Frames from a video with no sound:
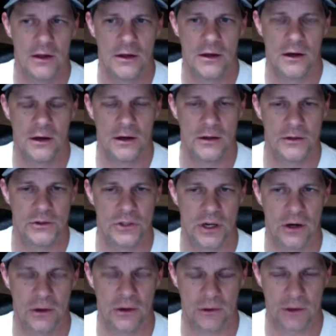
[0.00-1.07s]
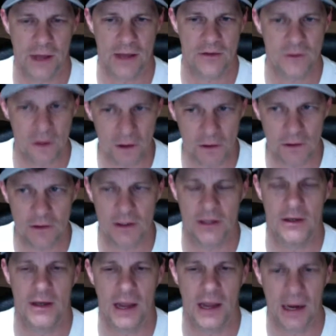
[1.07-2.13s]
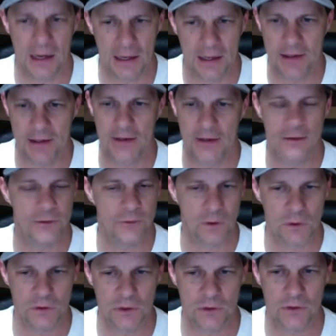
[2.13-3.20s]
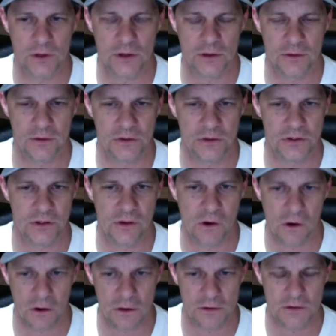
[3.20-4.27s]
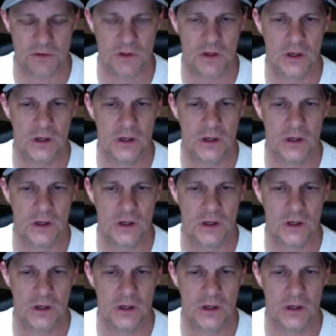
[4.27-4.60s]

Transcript: uh, Cheryl Castile and Danny and the folks over there at Division of the Arts,